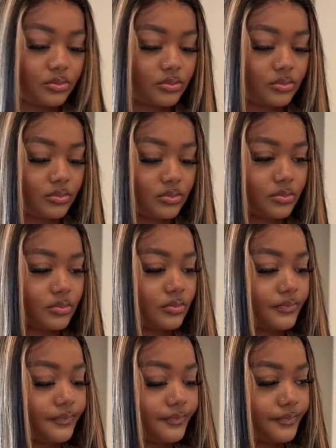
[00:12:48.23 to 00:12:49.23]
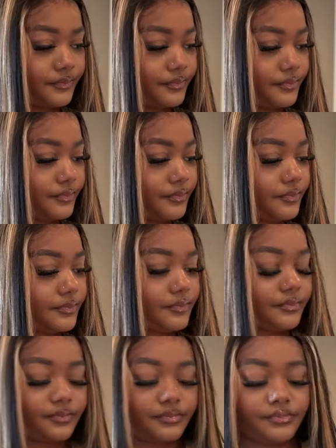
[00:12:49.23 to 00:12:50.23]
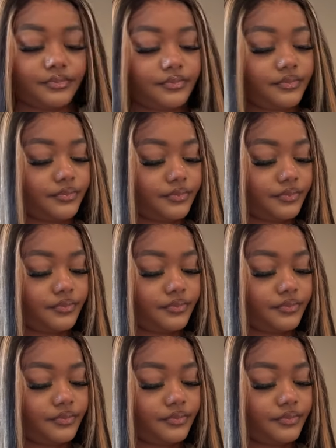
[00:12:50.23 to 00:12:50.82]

(silence)